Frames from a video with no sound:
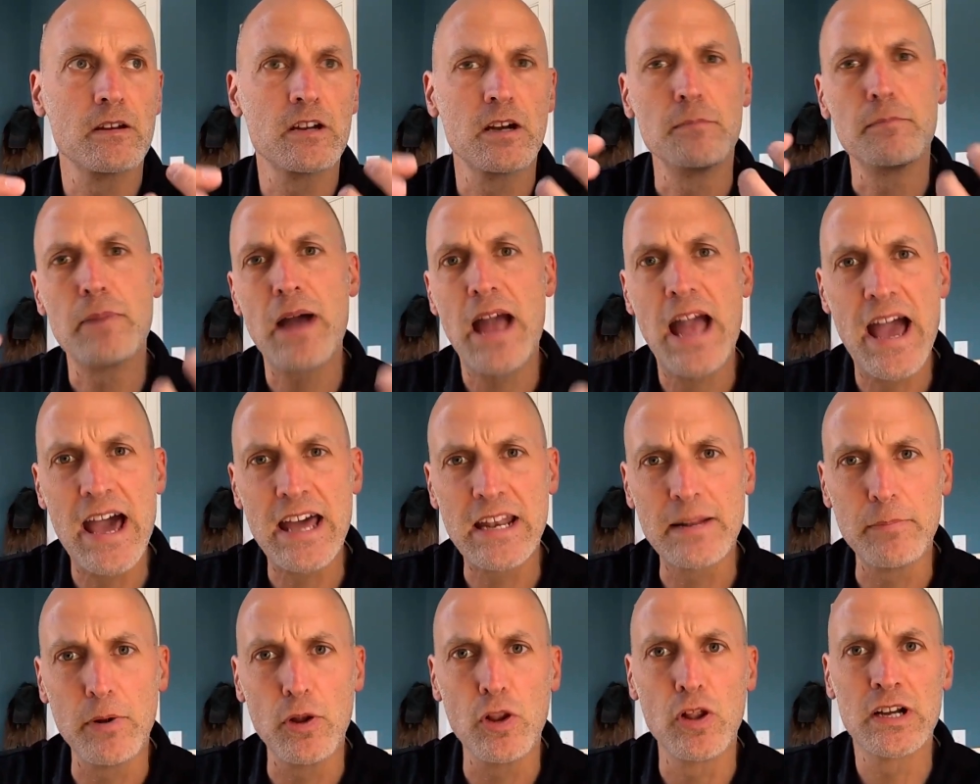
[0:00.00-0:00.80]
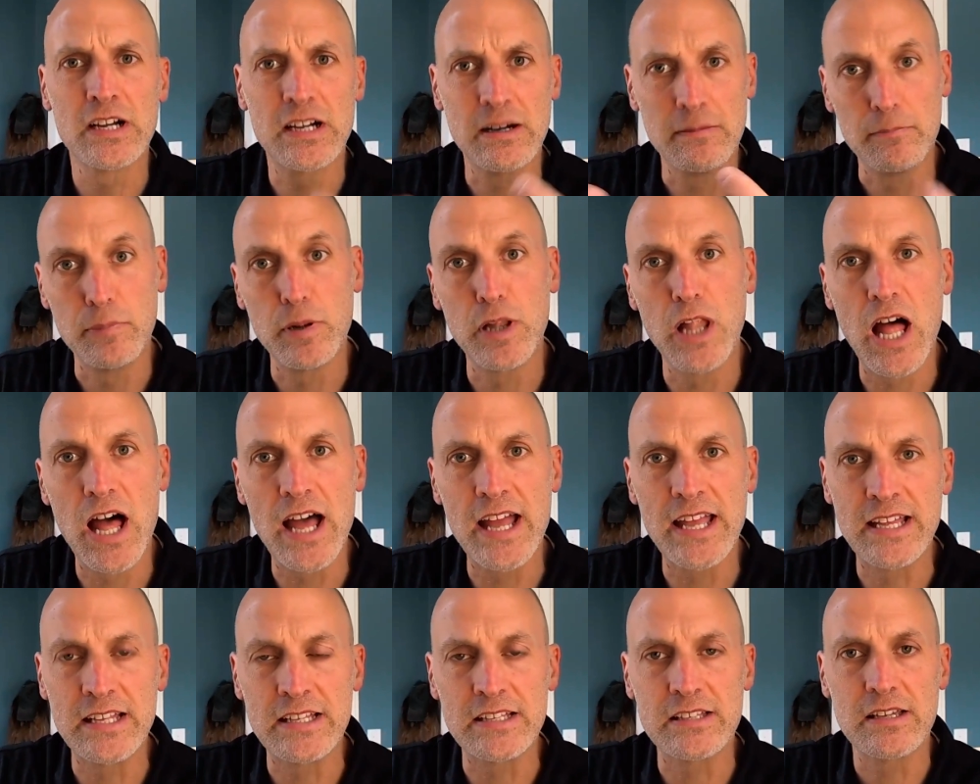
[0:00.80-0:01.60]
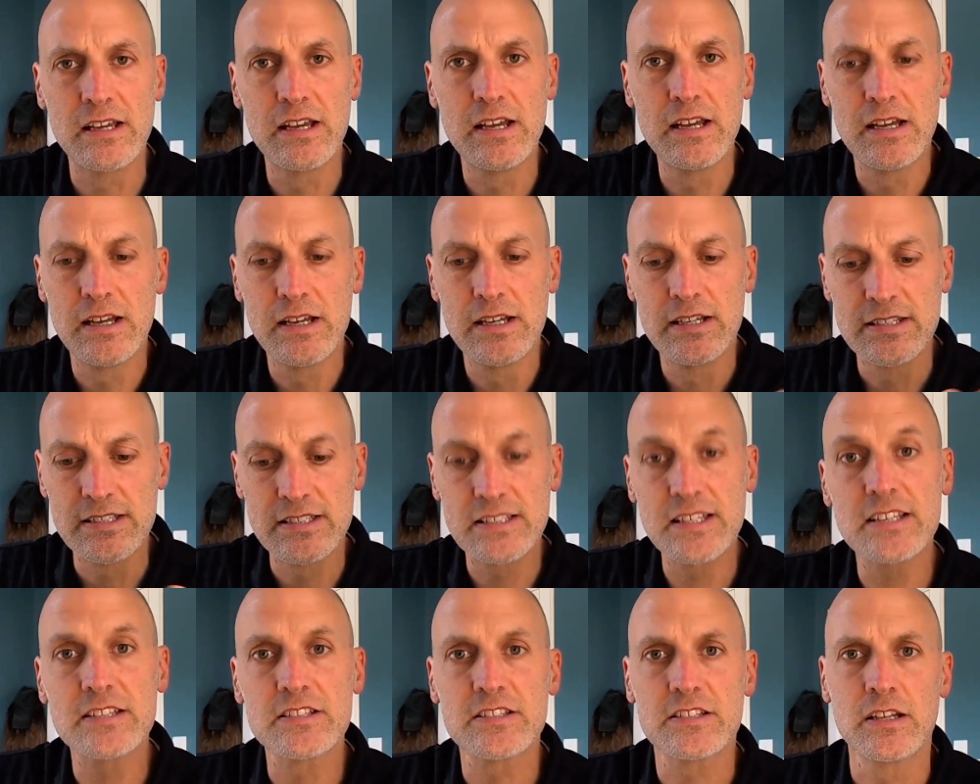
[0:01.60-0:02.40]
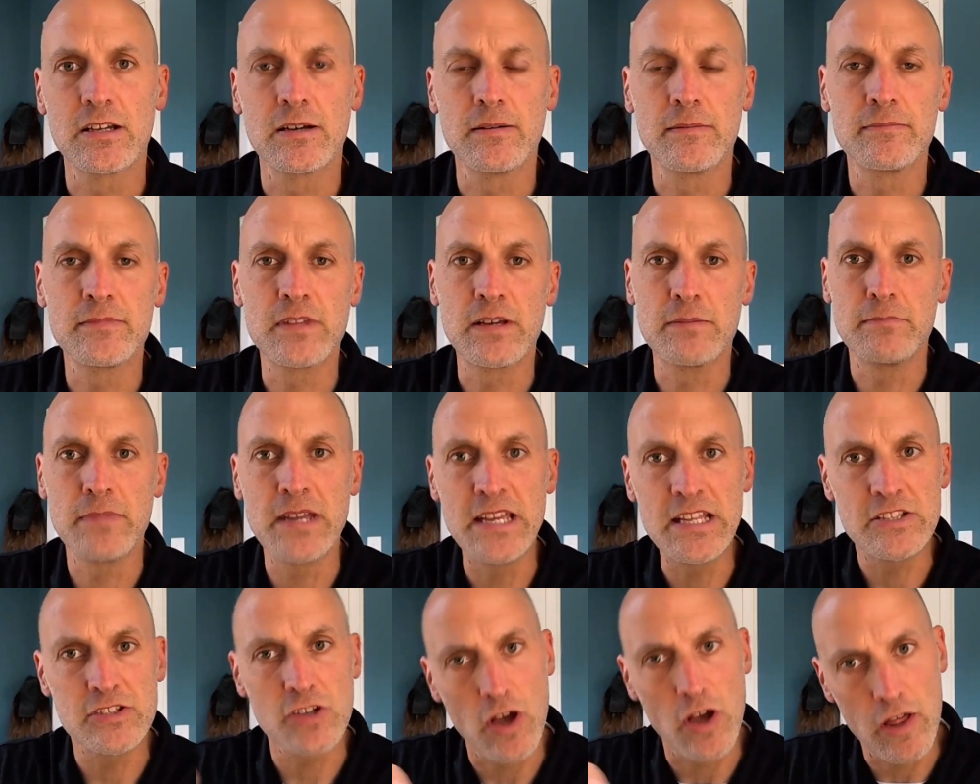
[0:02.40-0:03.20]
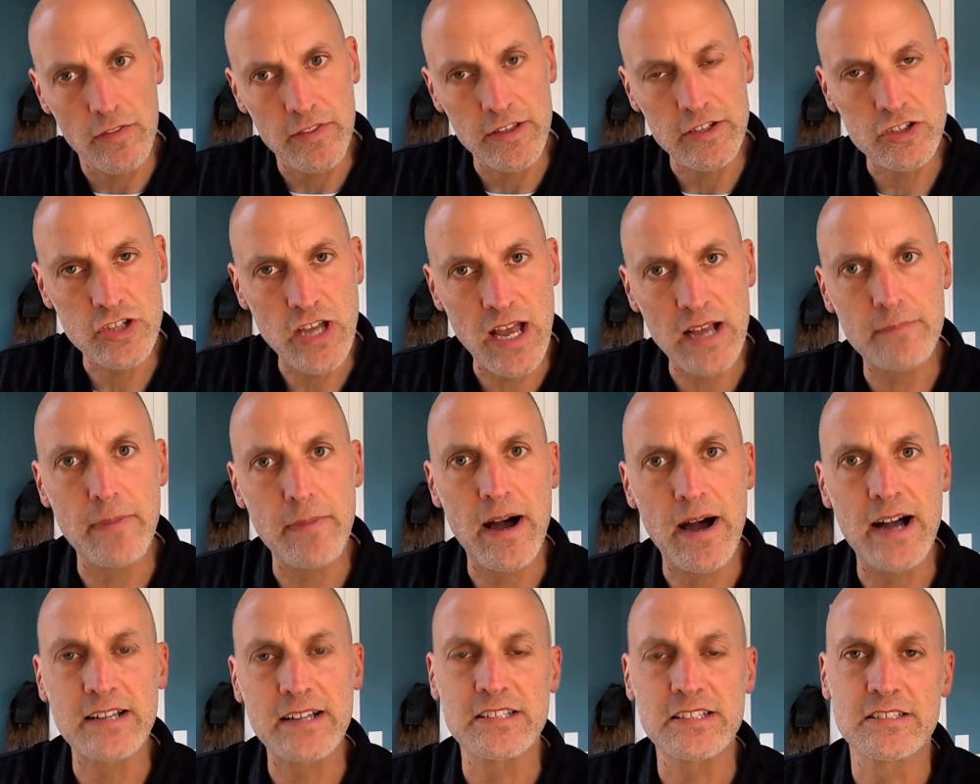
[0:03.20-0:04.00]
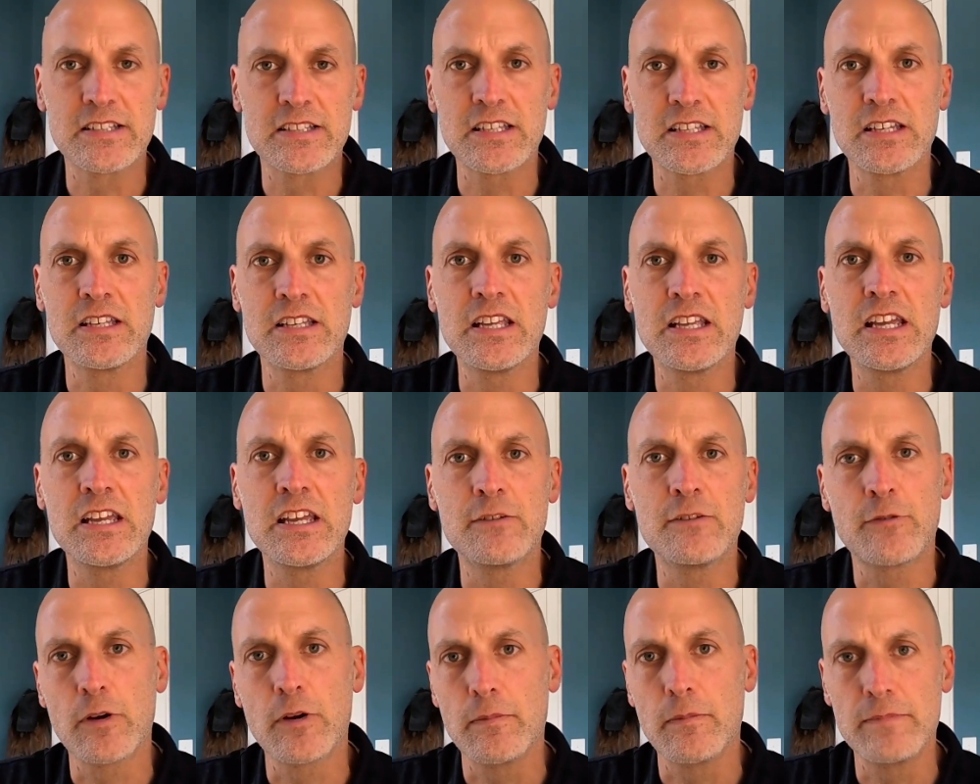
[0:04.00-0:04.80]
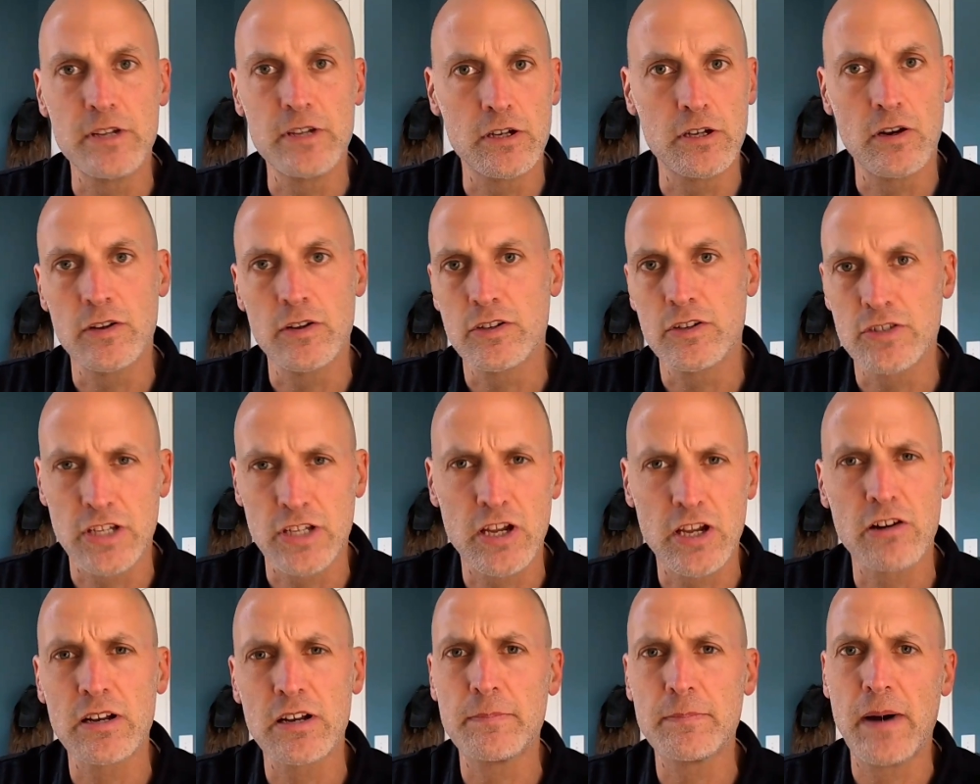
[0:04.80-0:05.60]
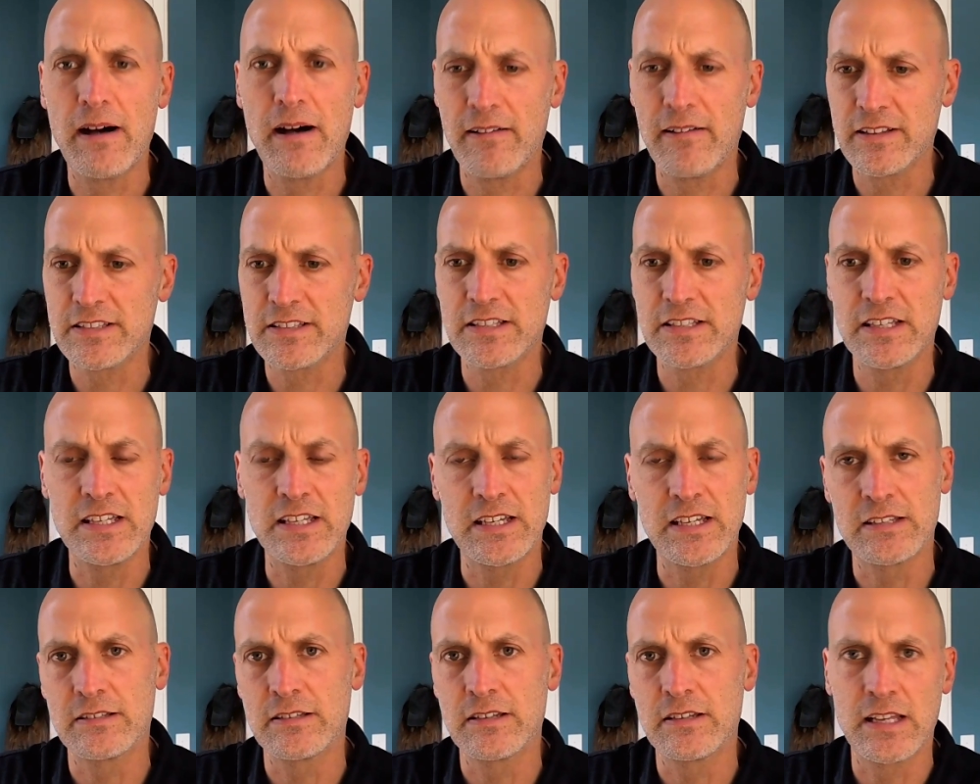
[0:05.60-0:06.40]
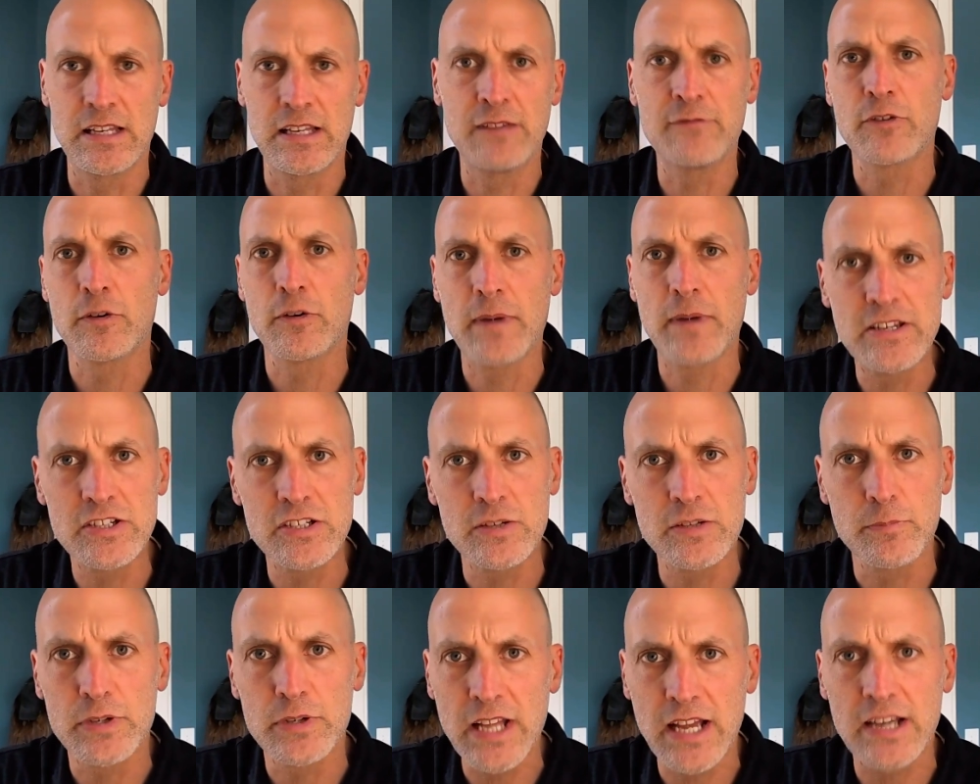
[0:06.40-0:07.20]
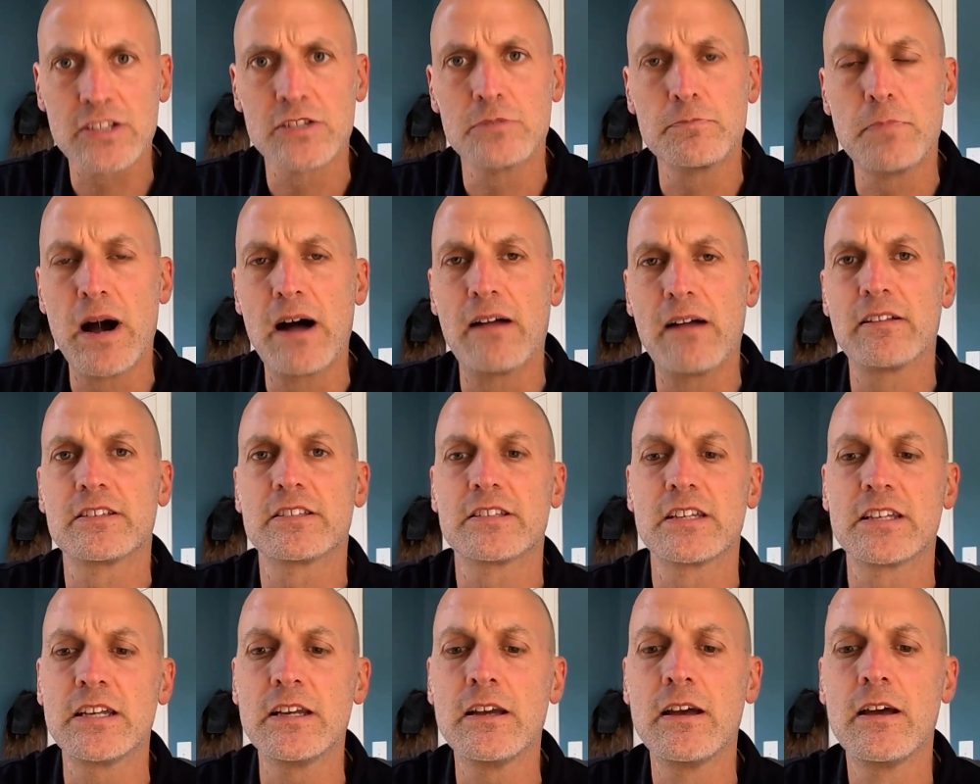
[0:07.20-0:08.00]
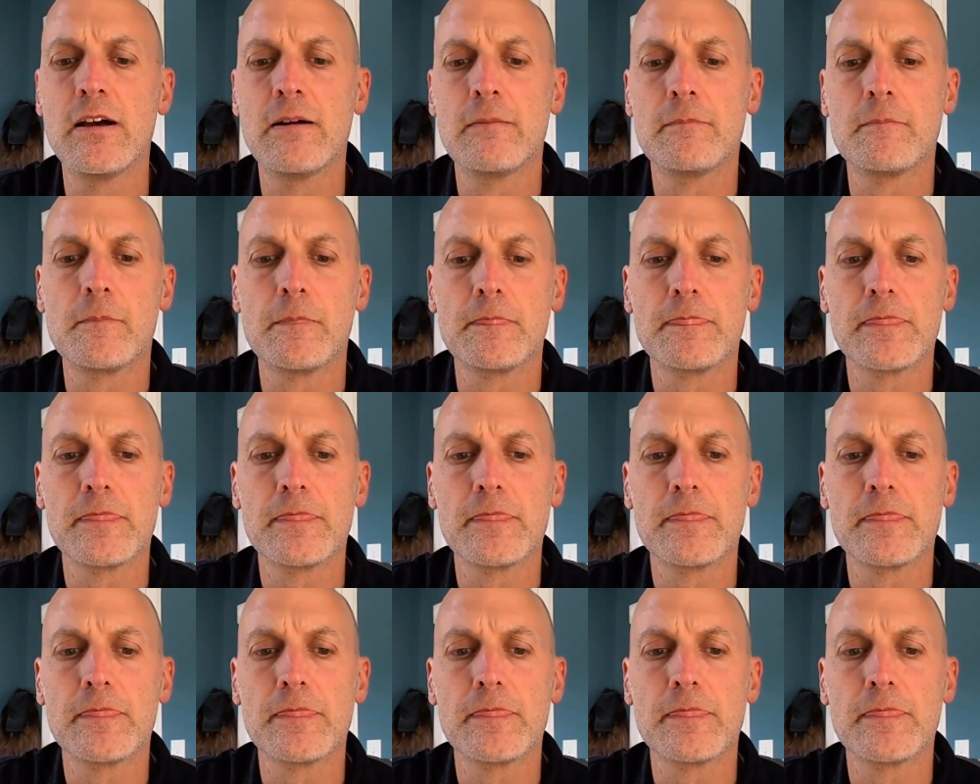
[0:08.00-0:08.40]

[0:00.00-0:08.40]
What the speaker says: compatible and compliant system that meets all the check boxes that you need for your security policy and information protection policy,